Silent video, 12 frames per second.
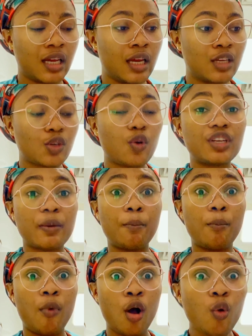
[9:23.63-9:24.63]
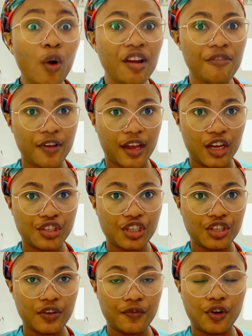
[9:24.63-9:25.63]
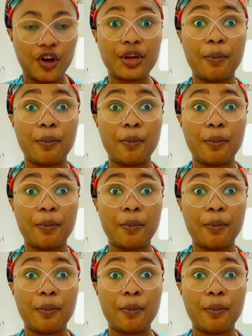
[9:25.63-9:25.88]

So the more qualification you've got,